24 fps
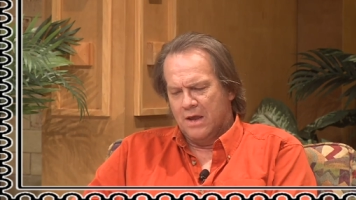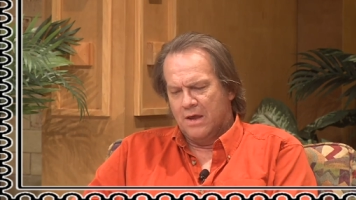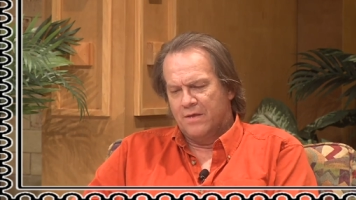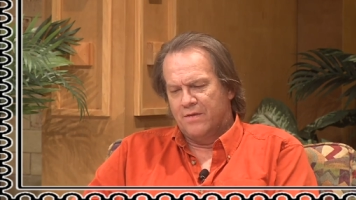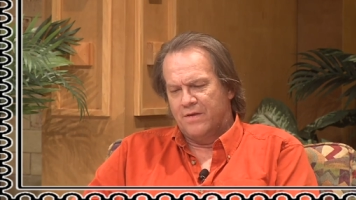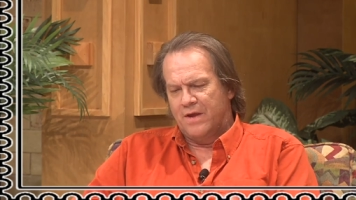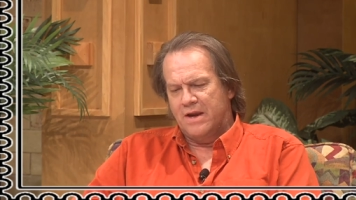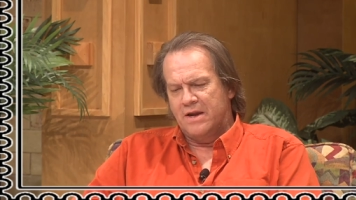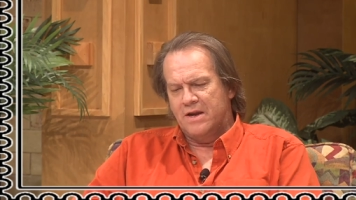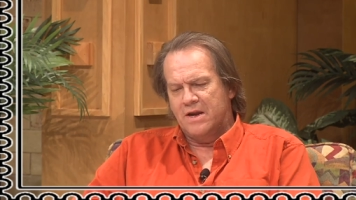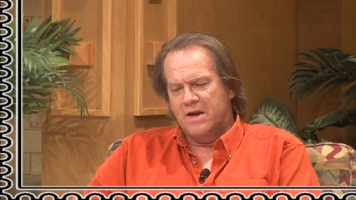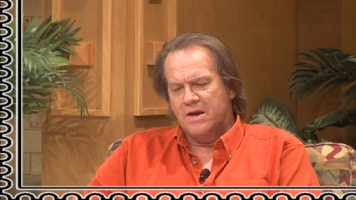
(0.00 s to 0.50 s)

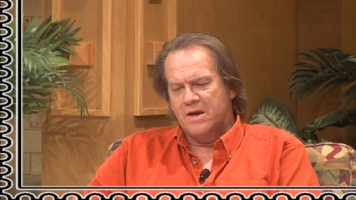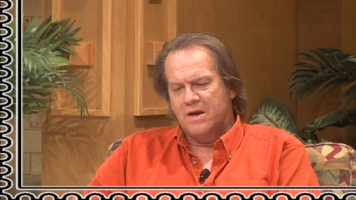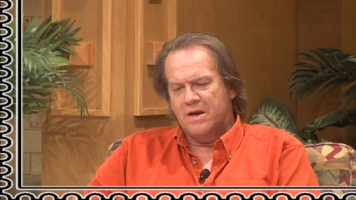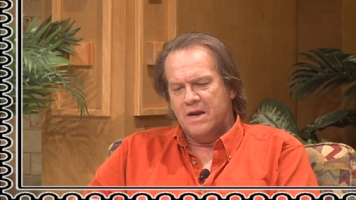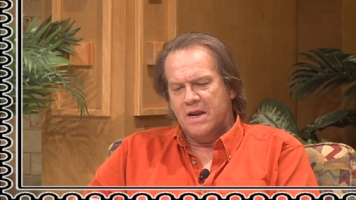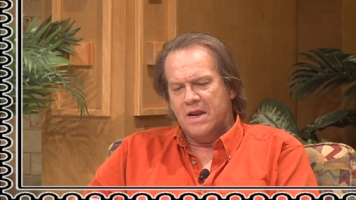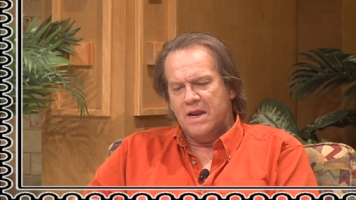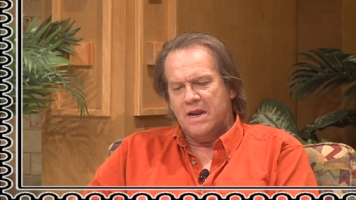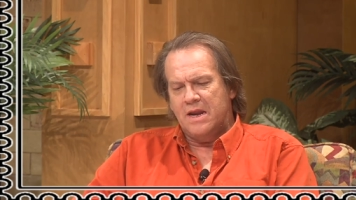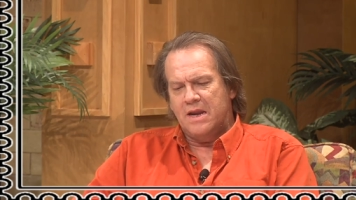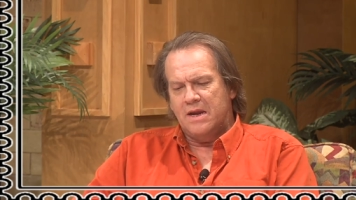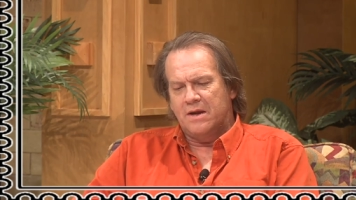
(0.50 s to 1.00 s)
They didn't
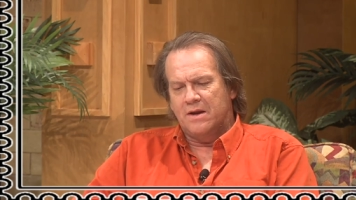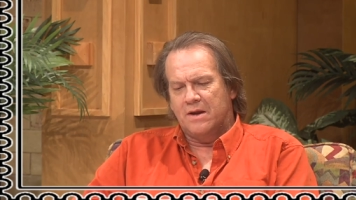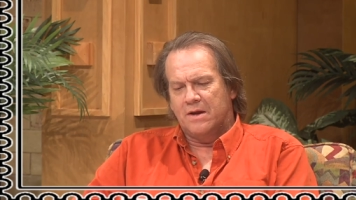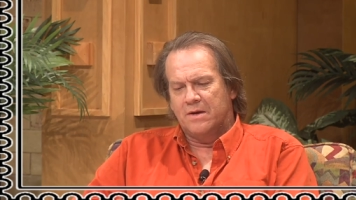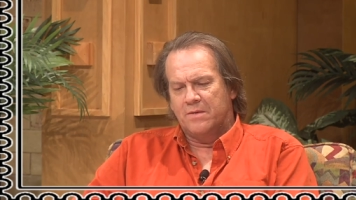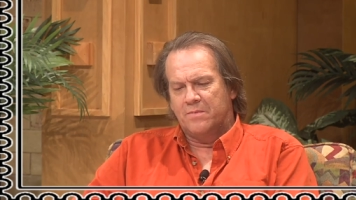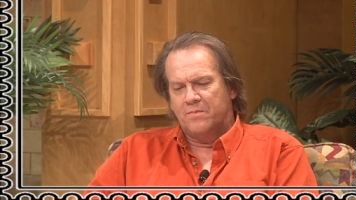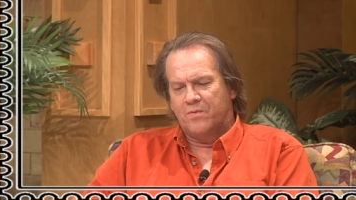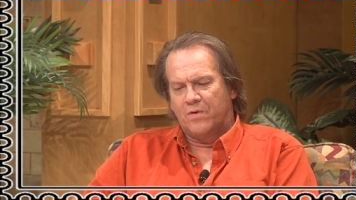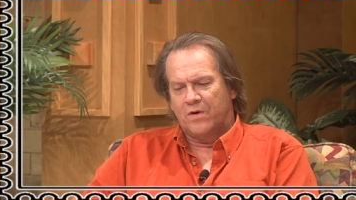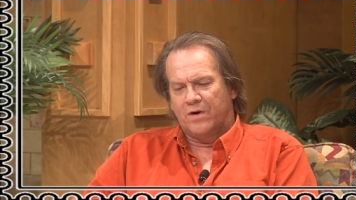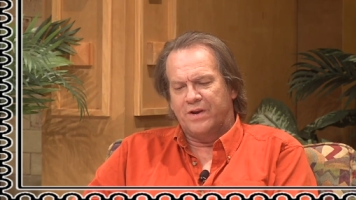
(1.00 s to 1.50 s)
need
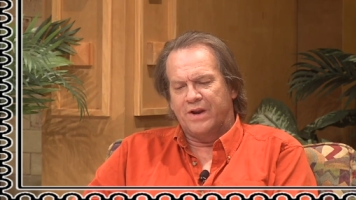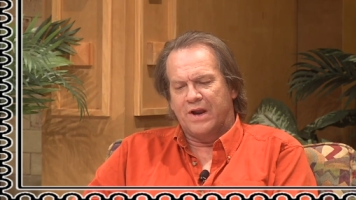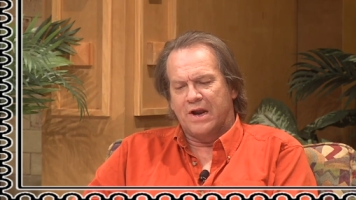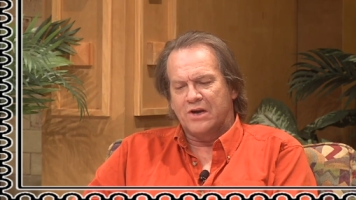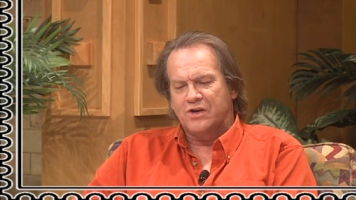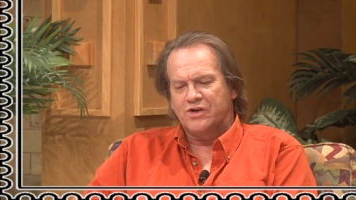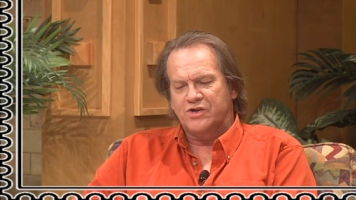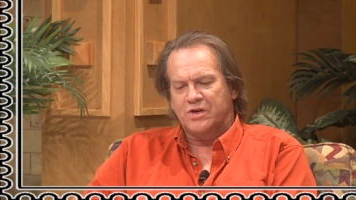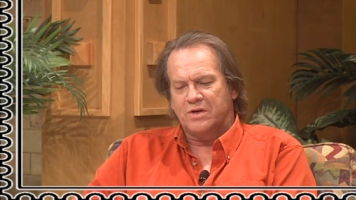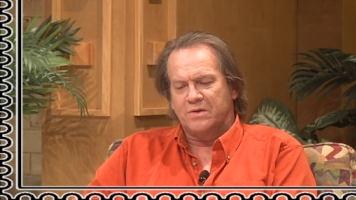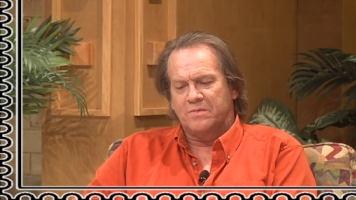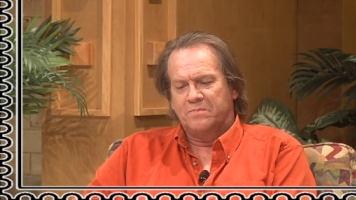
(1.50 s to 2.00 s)

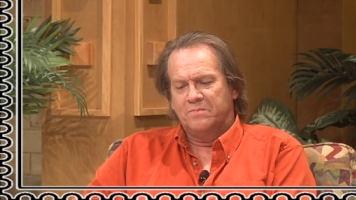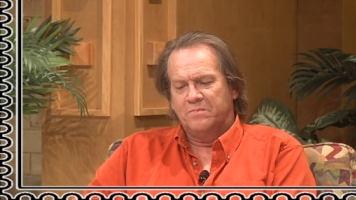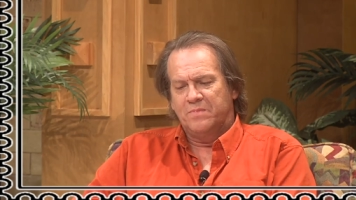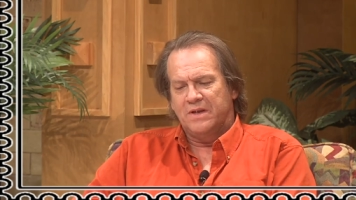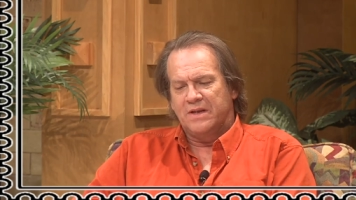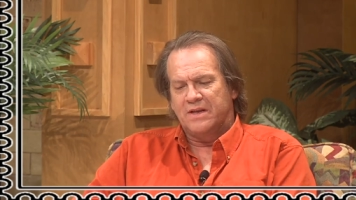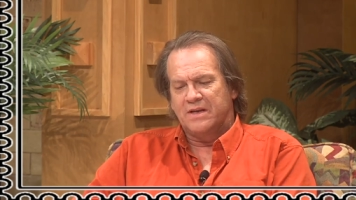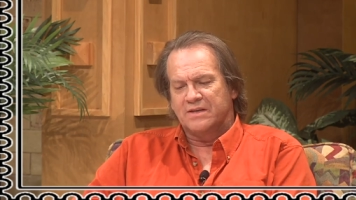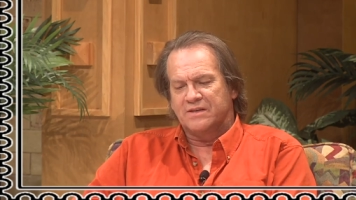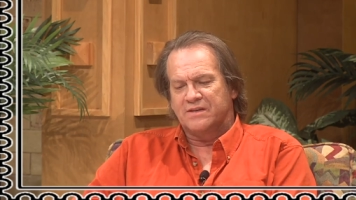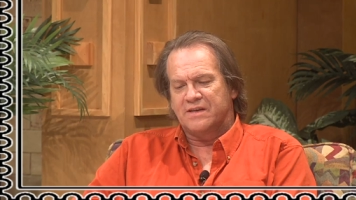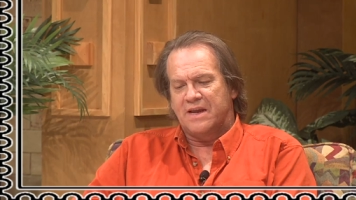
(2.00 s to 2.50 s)
protection
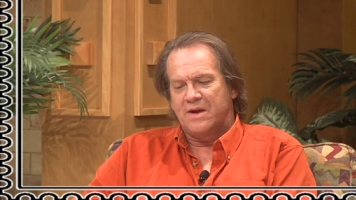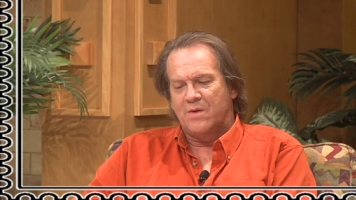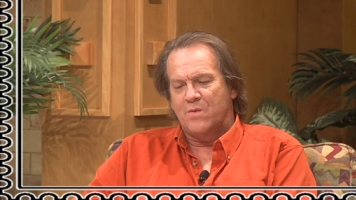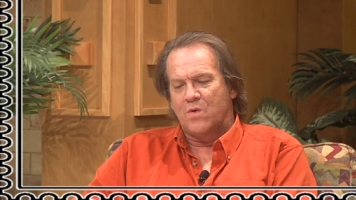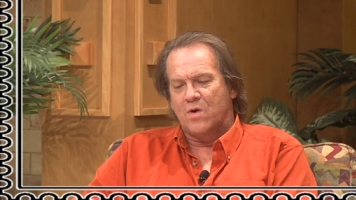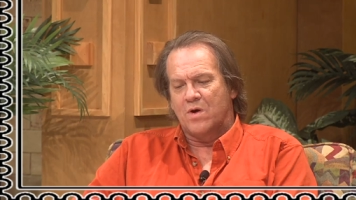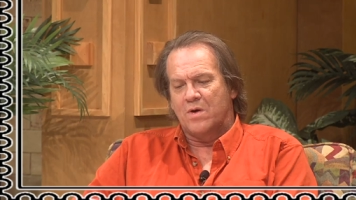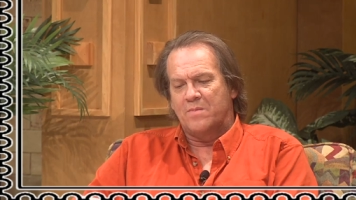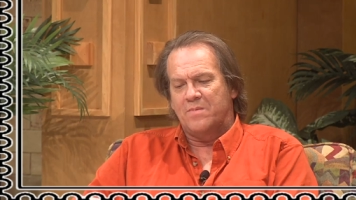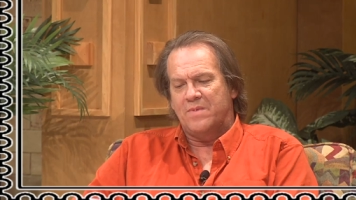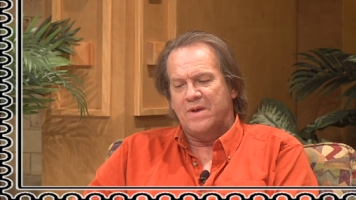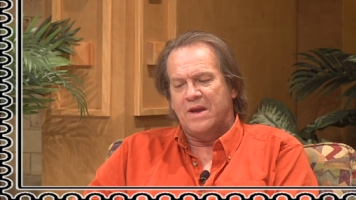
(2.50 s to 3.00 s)
because they
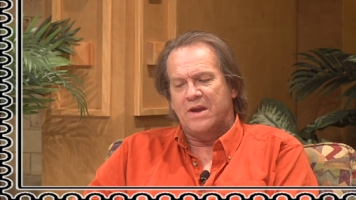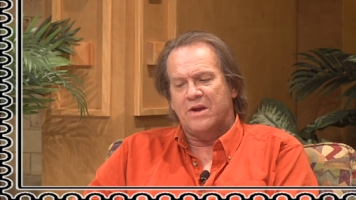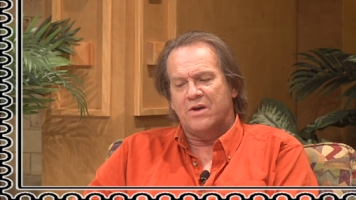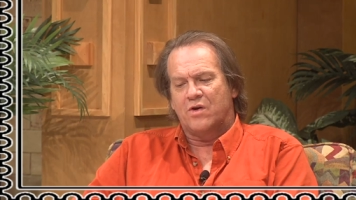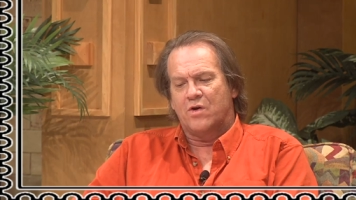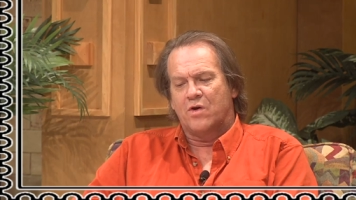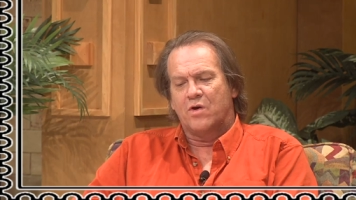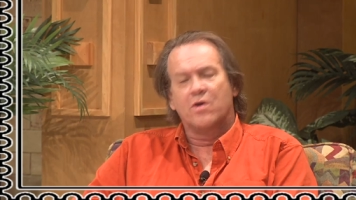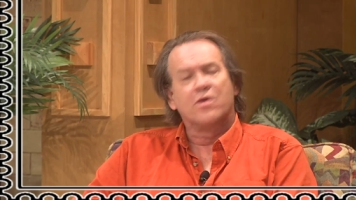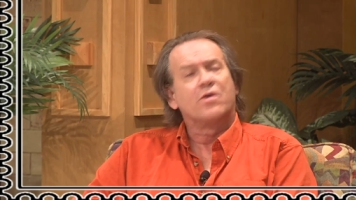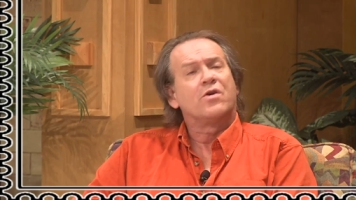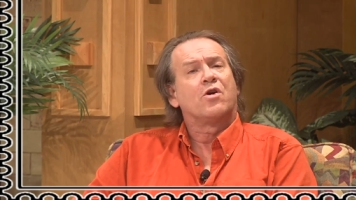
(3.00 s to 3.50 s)
weren't being
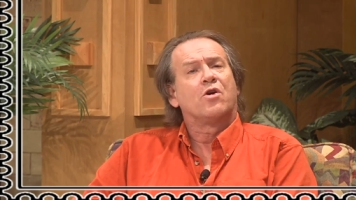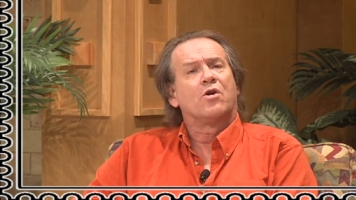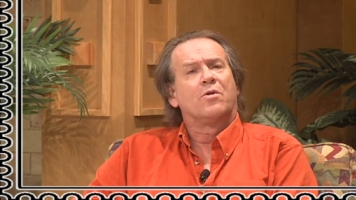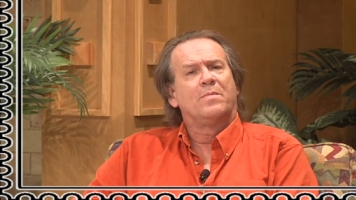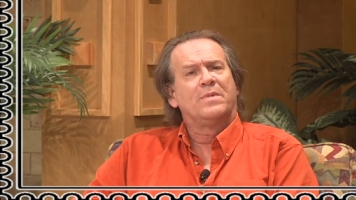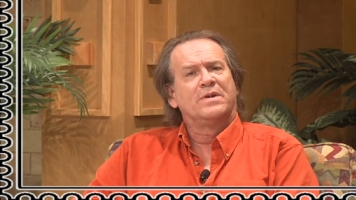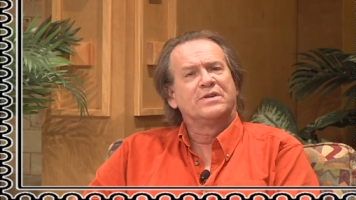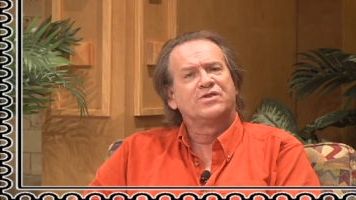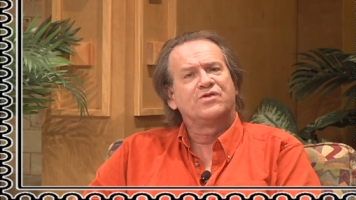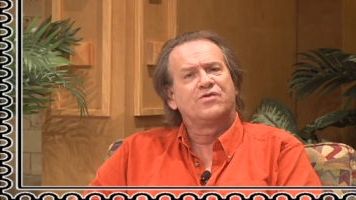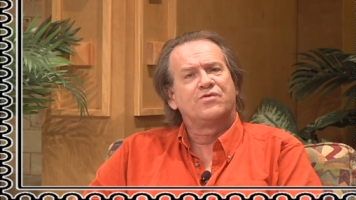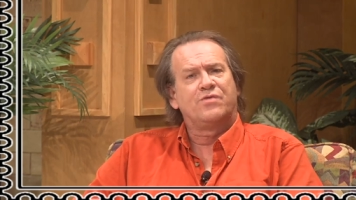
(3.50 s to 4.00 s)
hurt or
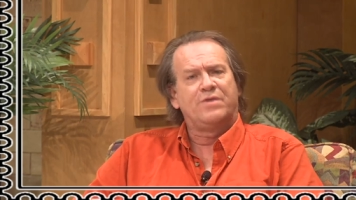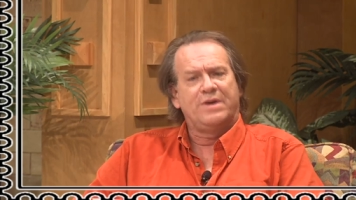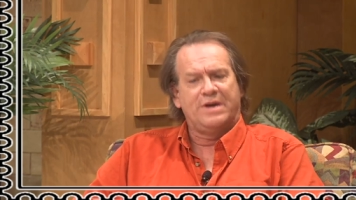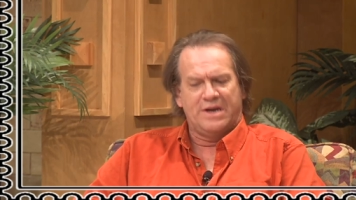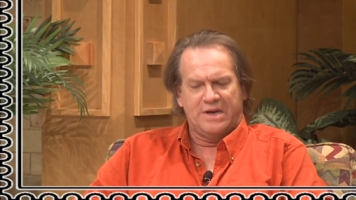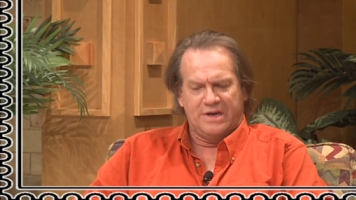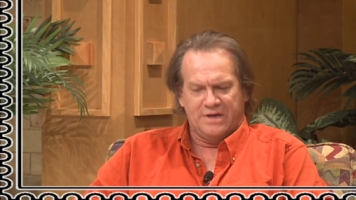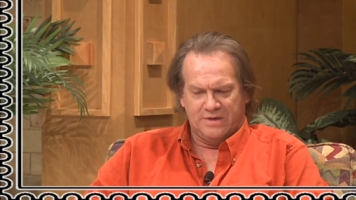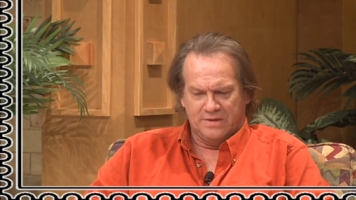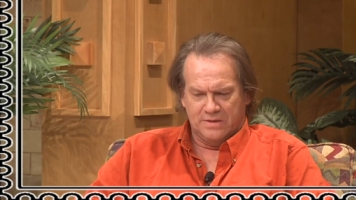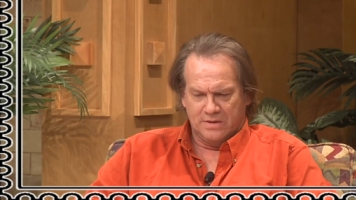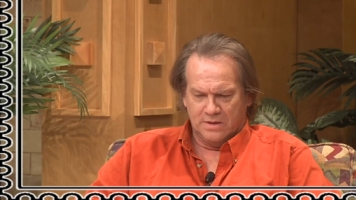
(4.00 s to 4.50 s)

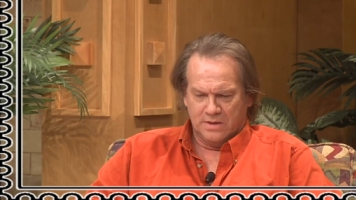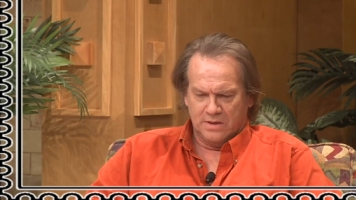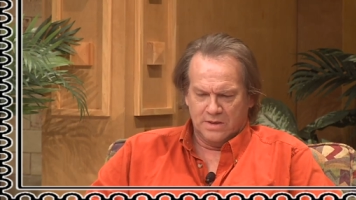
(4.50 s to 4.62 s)
mistreated.